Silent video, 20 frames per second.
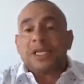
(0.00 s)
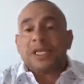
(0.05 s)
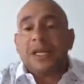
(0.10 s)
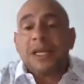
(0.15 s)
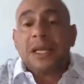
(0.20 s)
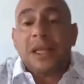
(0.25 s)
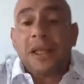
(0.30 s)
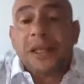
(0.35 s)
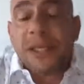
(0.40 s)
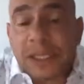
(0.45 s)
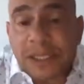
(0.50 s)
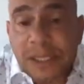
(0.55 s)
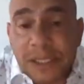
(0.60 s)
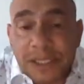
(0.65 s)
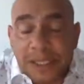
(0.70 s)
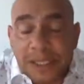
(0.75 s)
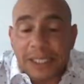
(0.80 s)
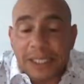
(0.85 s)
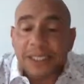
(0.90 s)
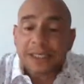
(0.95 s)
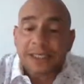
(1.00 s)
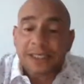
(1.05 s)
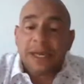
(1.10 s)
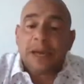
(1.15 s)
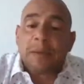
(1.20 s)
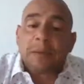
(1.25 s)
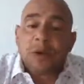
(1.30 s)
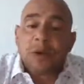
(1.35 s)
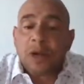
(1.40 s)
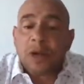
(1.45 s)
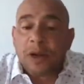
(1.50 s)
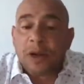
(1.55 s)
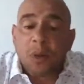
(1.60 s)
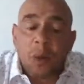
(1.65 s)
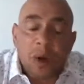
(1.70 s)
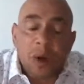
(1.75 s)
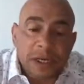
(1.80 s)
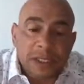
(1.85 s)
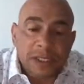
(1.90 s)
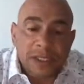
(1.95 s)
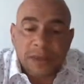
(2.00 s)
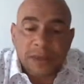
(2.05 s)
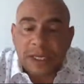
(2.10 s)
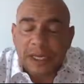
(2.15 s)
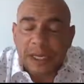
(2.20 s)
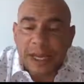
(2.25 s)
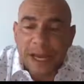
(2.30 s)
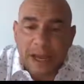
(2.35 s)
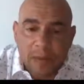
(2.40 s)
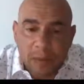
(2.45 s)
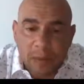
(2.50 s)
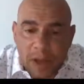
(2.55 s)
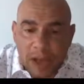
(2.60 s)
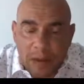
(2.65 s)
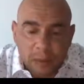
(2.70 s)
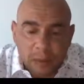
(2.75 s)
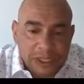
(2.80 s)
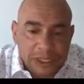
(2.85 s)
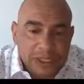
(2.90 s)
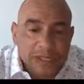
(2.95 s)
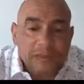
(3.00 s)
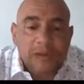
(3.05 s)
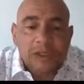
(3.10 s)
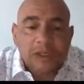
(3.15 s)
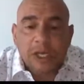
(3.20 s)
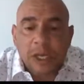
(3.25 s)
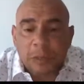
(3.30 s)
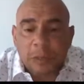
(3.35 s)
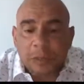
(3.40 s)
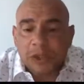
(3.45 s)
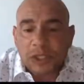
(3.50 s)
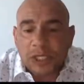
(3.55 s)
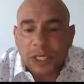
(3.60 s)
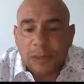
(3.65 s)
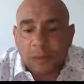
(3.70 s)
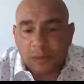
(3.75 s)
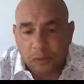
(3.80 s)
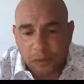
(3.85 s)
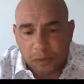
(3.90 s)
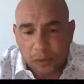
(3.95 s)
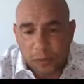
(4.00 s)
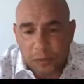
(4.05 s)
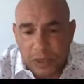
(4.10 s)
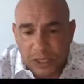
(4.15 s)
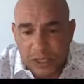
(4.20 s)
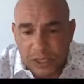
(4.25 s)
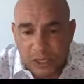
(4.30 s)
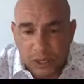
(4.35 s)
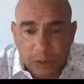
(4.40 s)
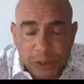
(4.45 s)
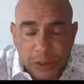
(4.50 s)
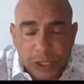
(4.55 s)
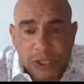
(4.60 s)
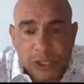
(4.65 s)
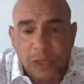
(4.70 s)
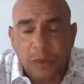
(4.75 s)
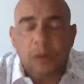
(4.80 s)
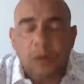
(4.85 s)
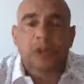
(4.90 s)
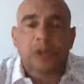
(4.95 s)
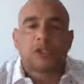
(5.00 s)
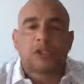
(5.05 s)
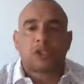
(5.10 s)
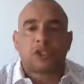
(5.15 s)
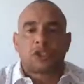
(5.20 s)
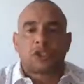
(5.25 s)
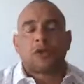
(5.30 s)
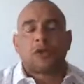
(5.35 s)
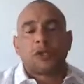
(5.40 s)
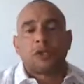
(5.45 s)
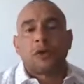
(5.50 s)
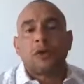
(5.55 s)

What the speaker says: this is an example, and I wanted to, like, I received a couple sample floor plans, and the reason I wanted to show